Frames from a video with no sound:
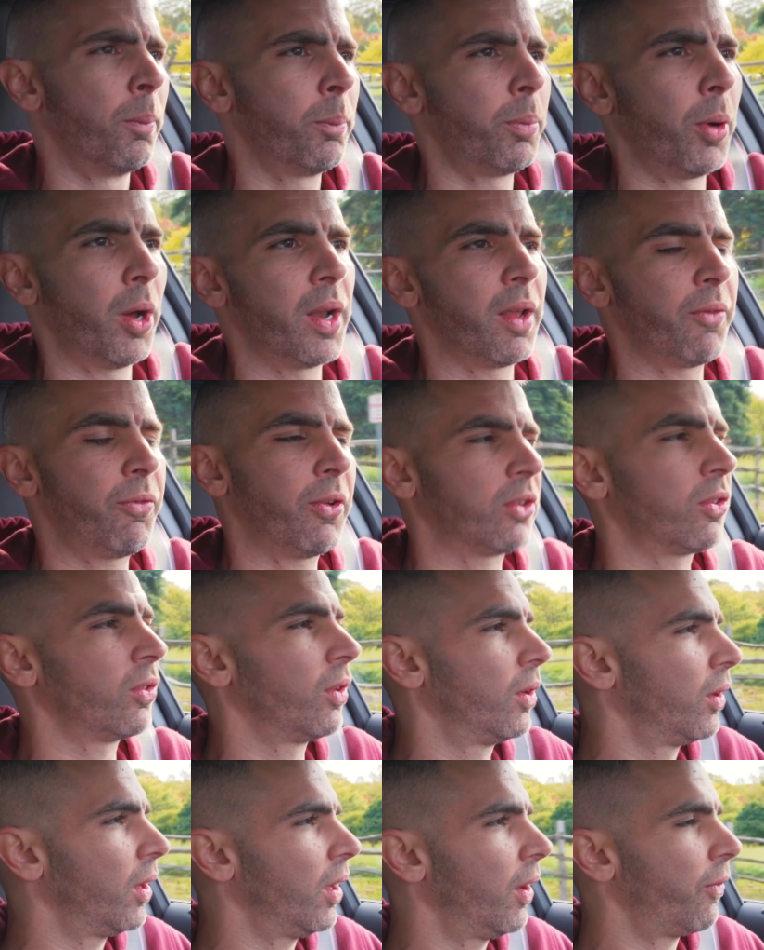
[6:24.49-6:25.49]
But if it's
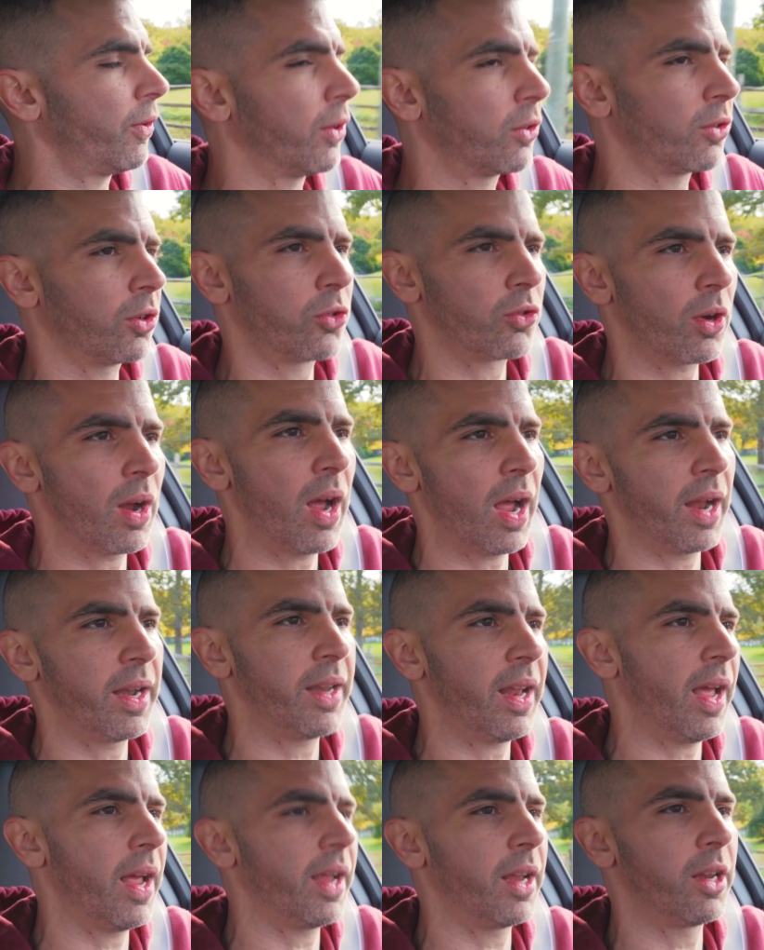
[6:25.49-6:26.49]
a dry
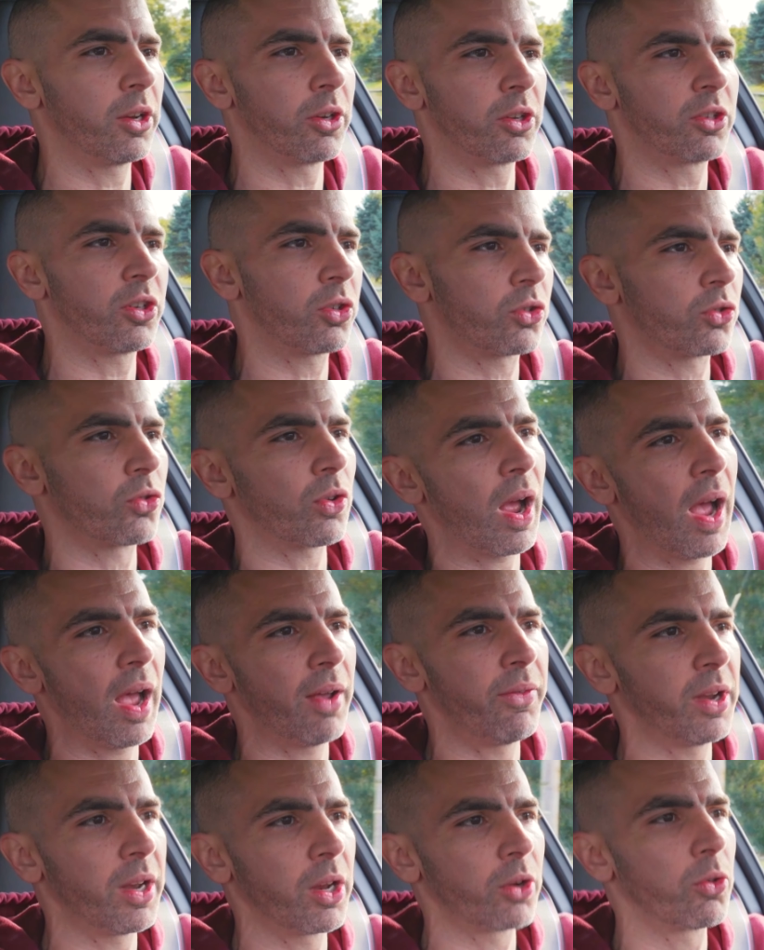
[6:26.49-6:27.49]
day and you're just
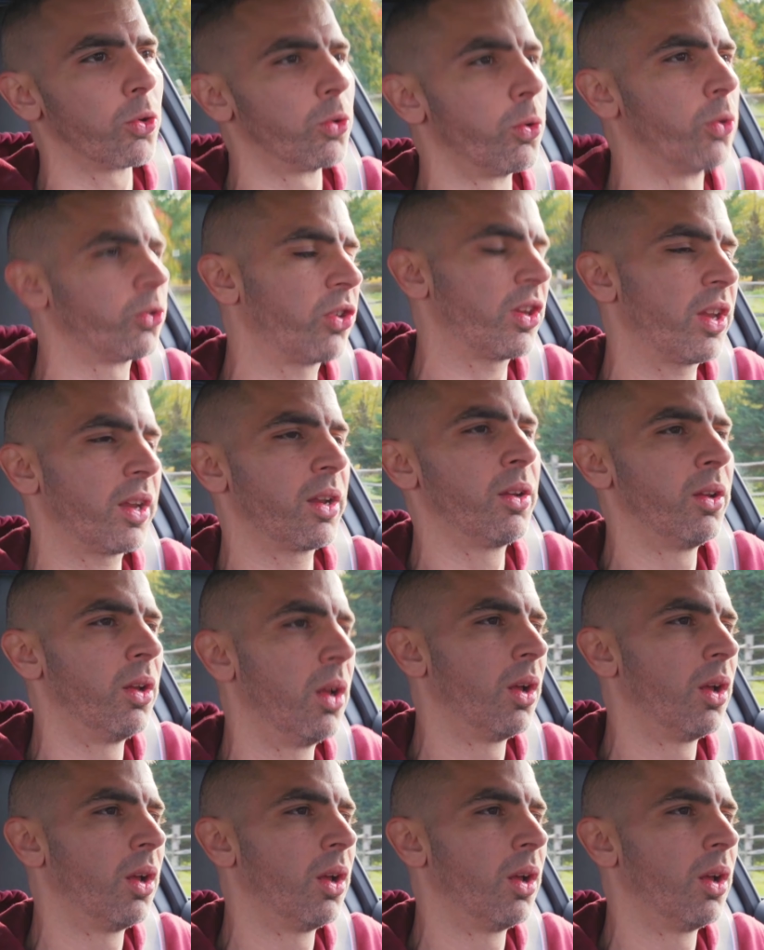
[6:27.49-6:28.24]
driving and cruising,